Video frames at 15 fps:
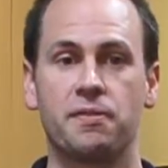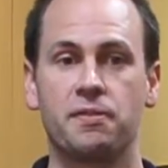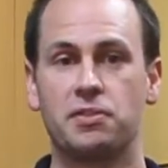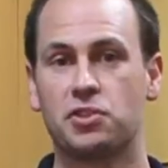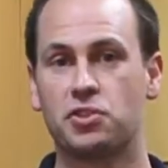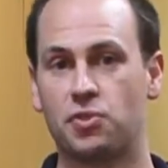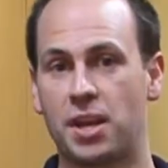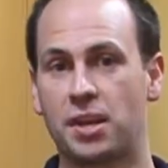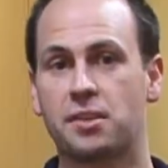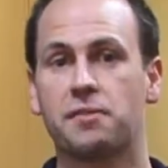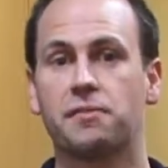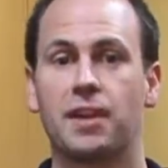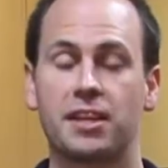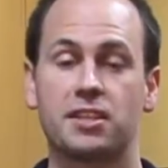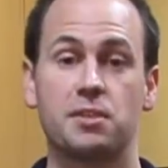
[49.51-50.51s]
strength,
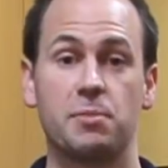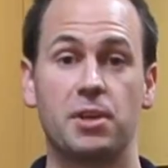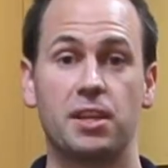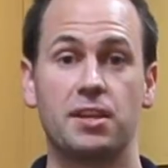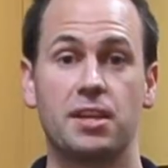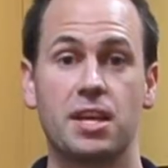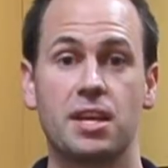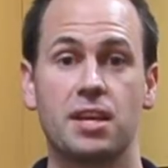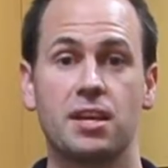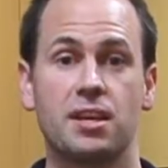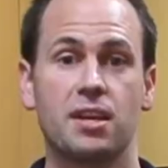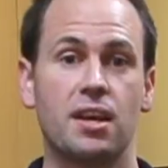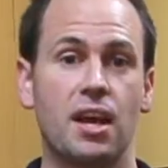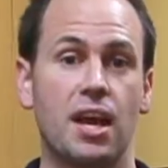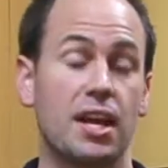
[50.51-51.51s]
flexibility,
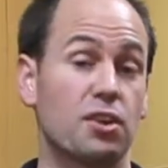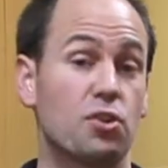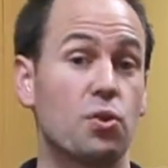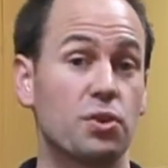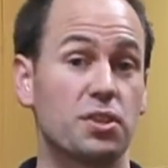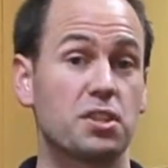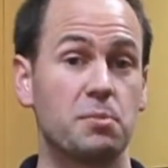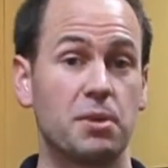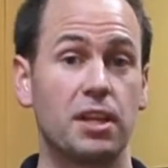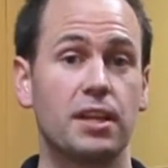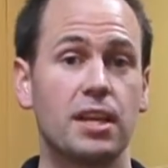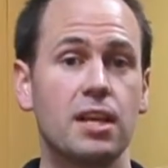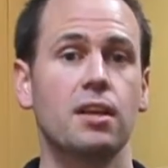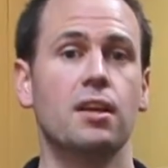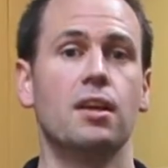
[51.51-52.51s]
and core
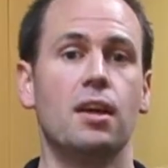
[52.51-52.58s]
stability.